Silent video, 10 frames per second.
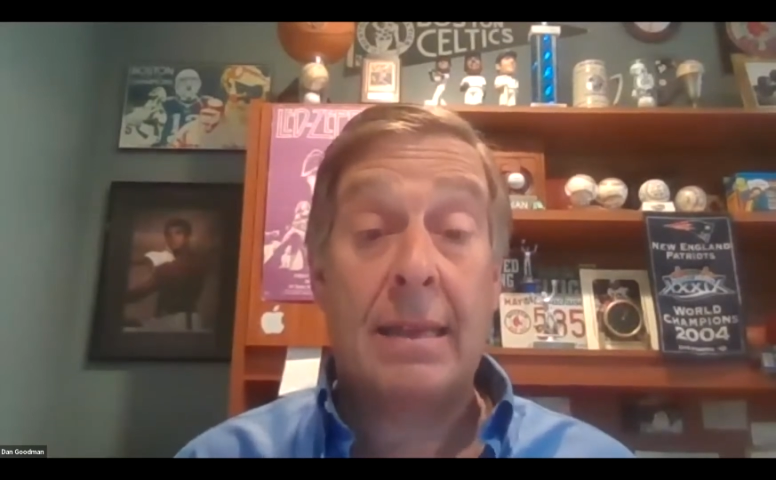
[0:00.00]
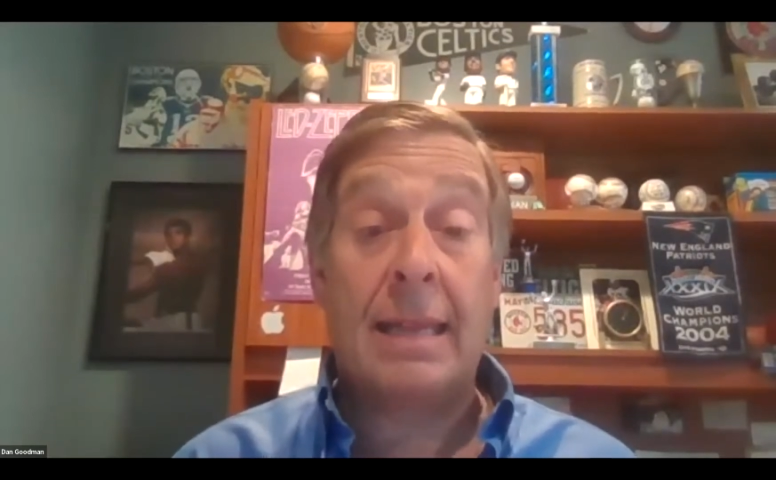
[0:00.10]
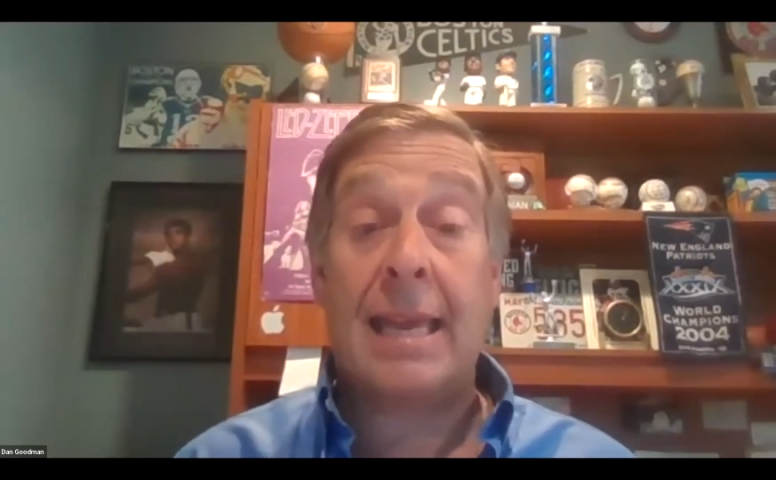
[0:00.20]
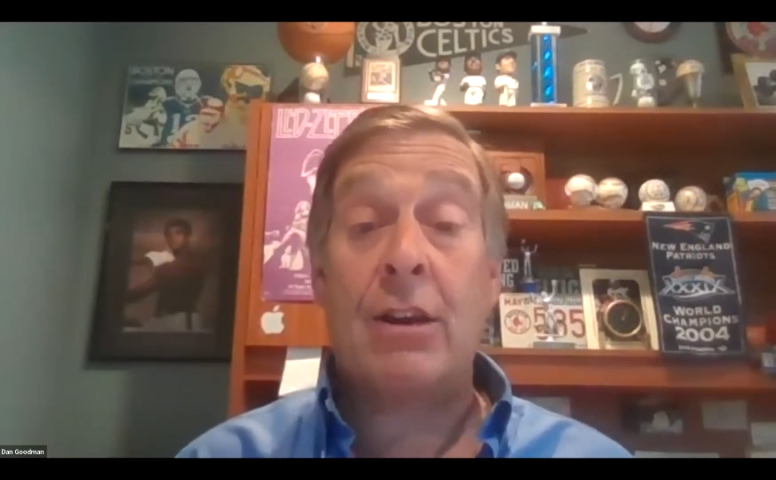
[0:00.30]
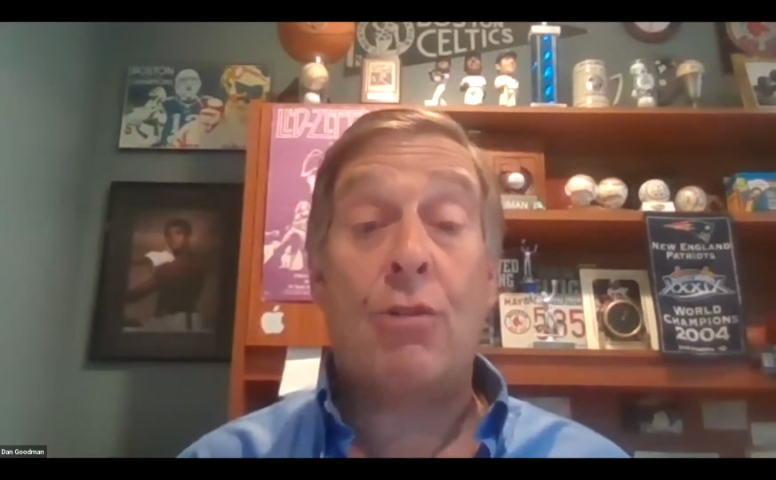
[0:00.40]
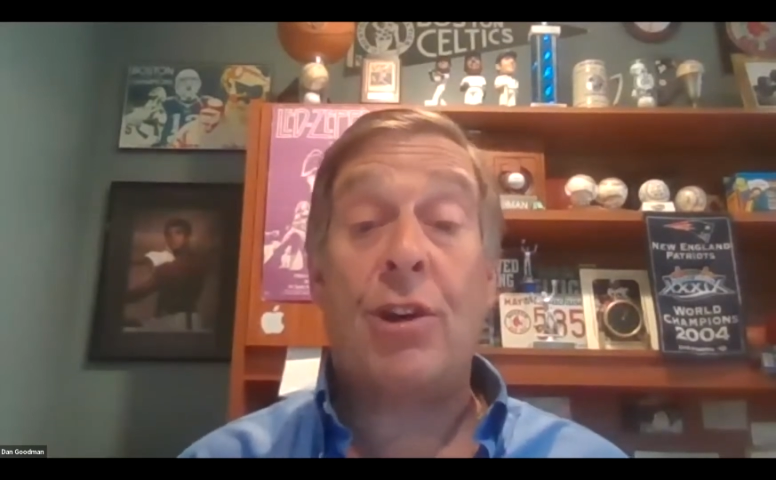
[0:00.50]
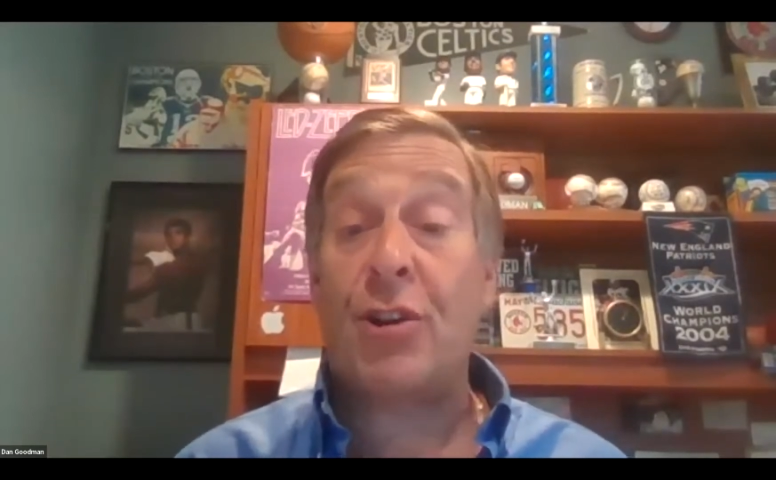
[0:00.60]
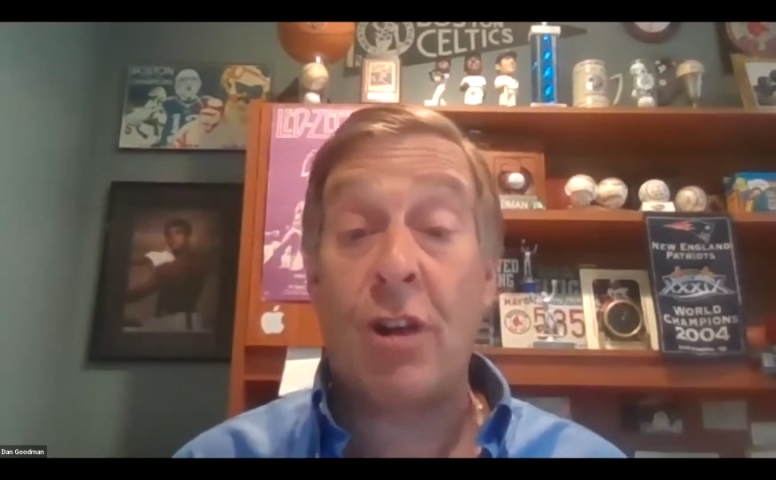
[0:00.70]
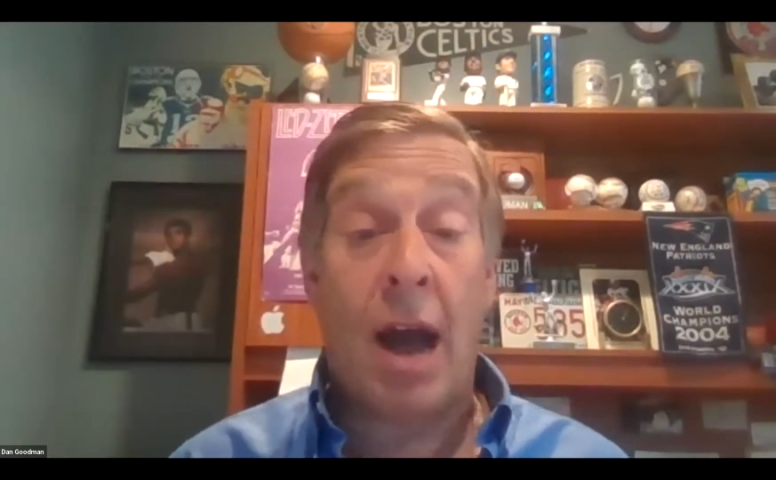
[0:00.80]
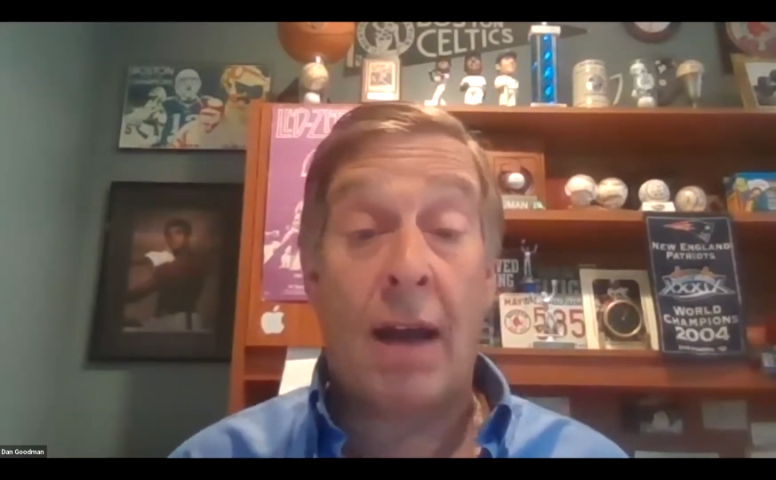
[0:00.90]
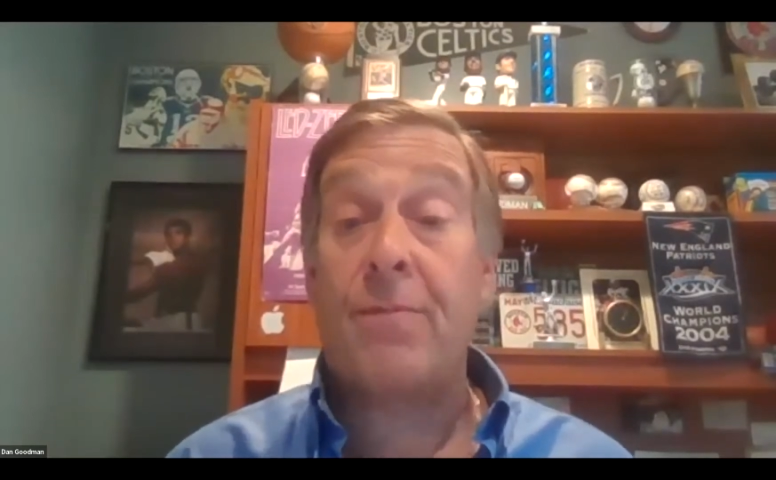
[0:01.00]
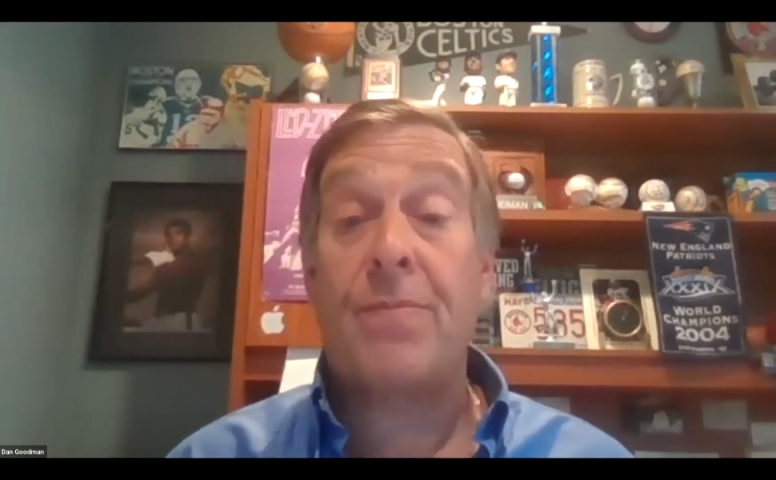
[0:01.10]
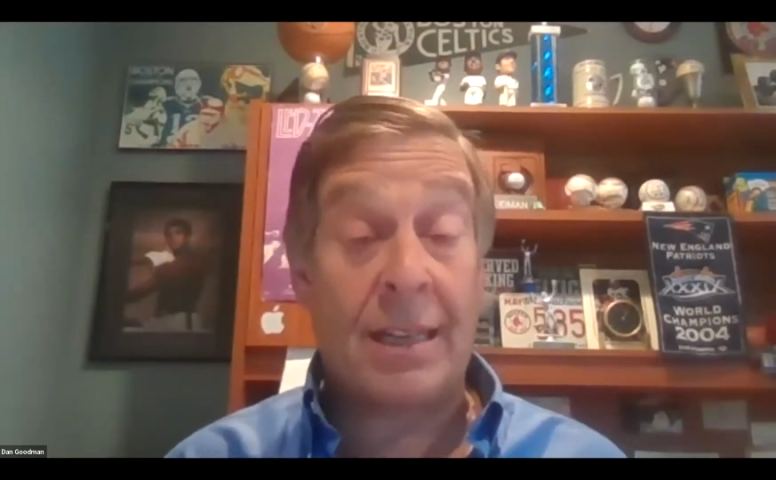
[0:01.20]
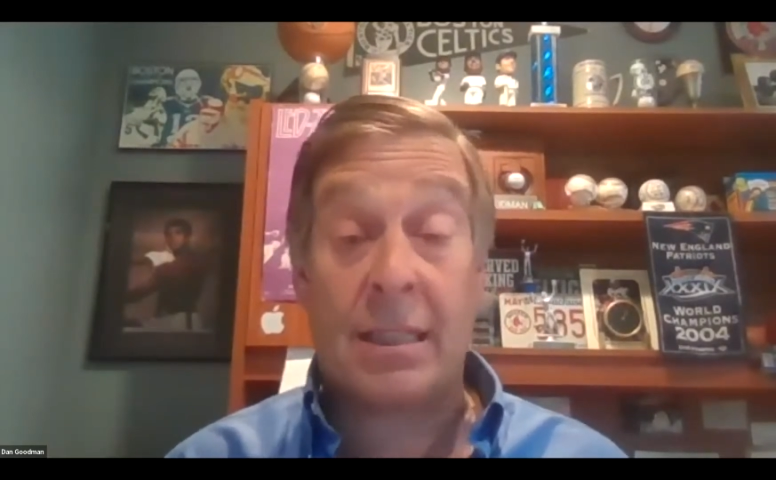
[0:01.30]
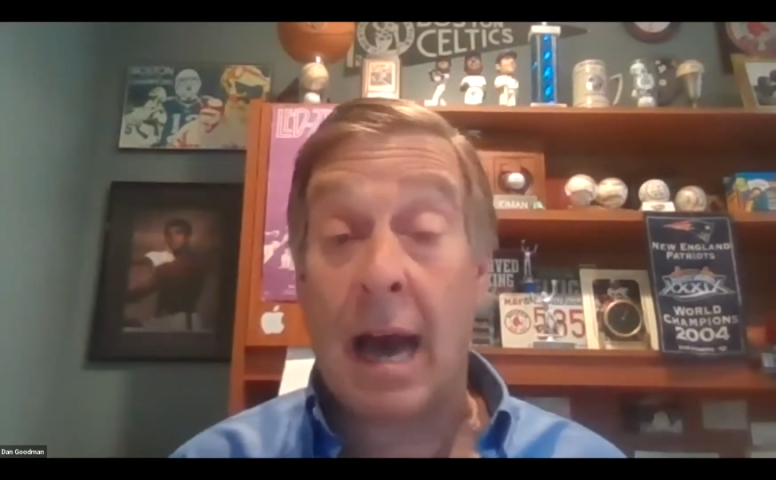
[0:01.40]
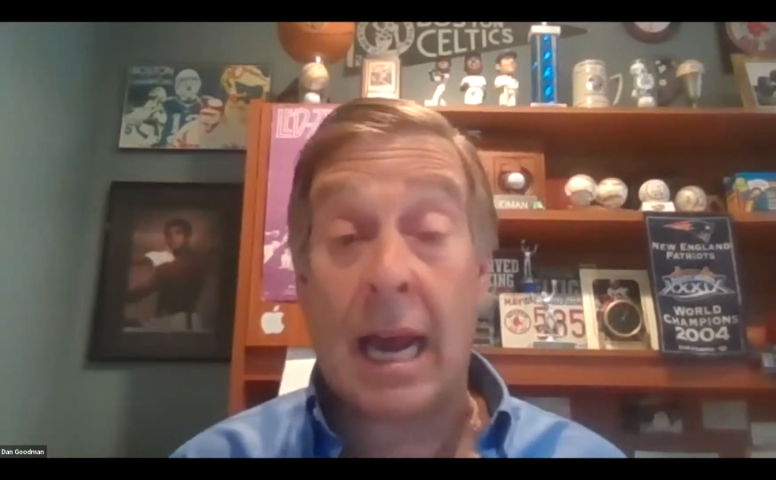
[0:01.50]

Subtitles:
that they know that it's